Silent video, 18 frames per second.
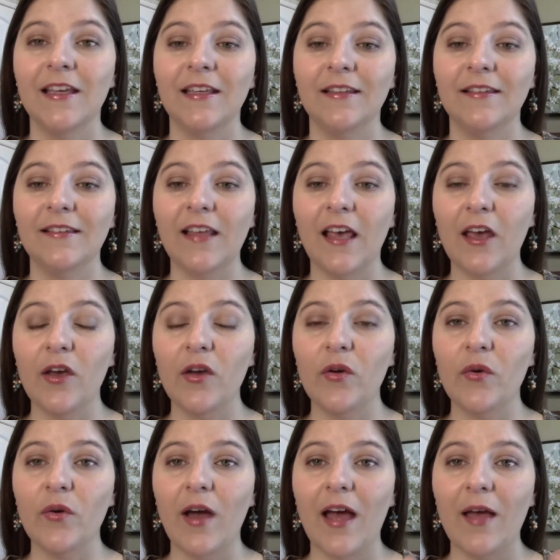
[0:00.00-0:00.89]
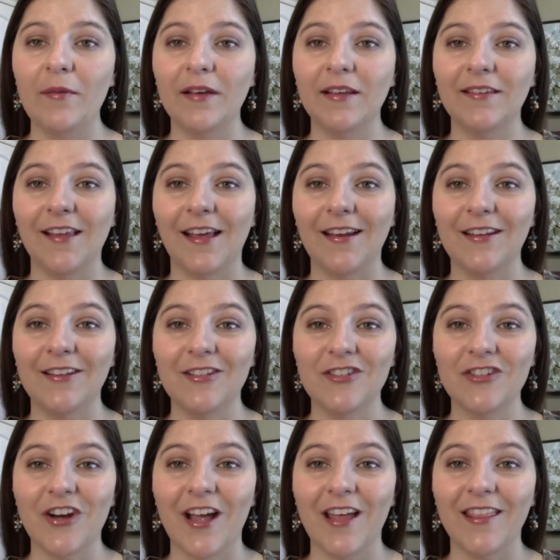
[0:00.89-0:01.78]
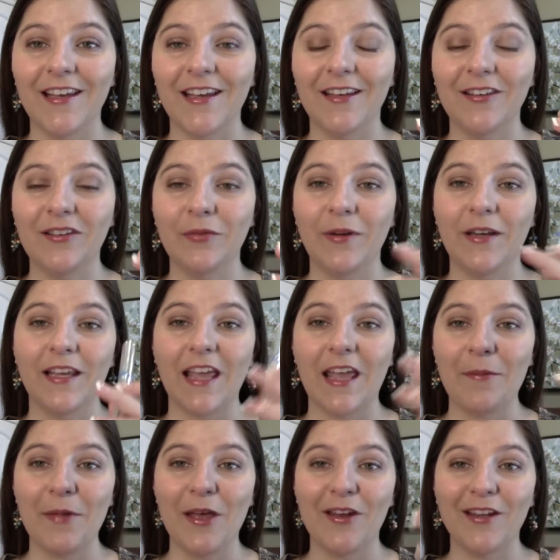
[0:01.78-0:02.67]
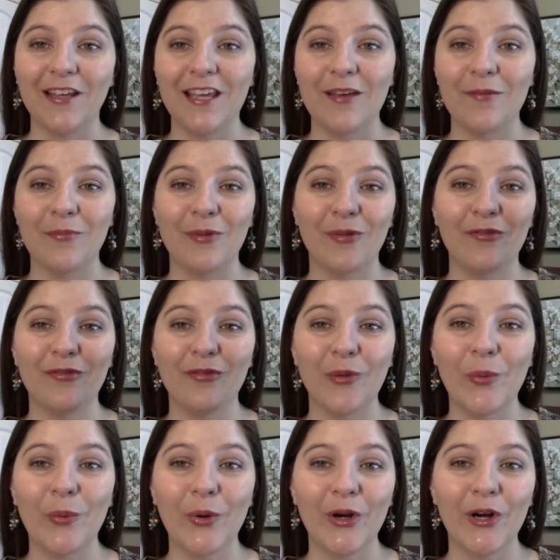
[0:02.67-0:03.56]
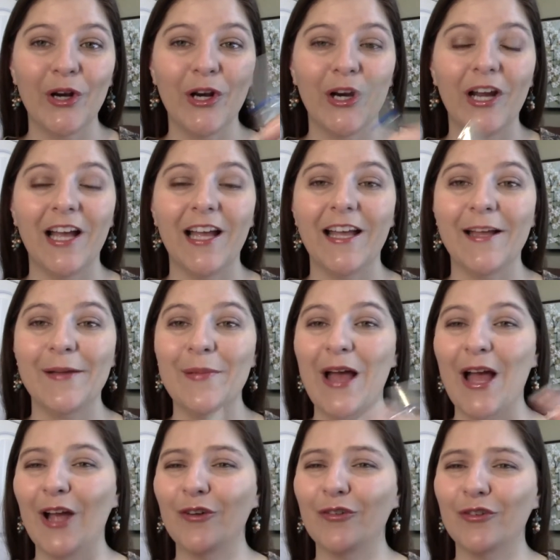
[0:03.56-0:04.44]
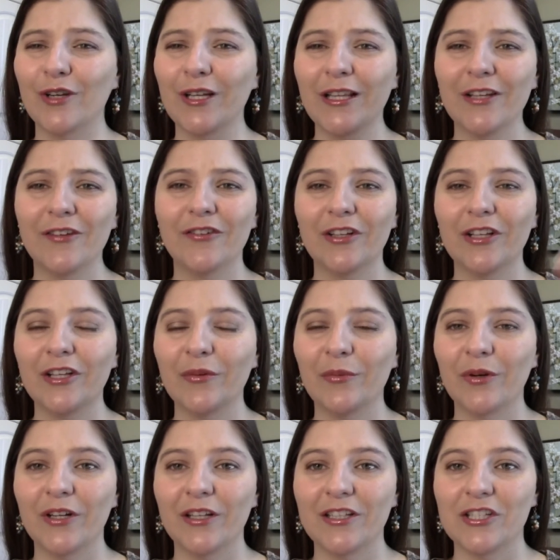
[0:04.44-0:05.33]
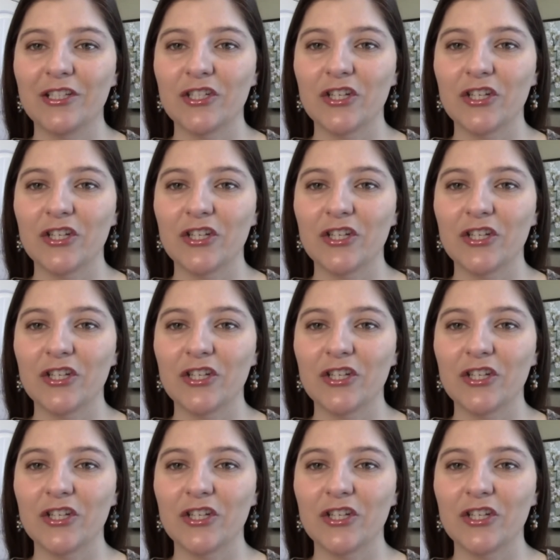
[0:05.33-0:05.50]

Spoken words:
So I'm excited to try this. When it came out in a kit before, I really wanted to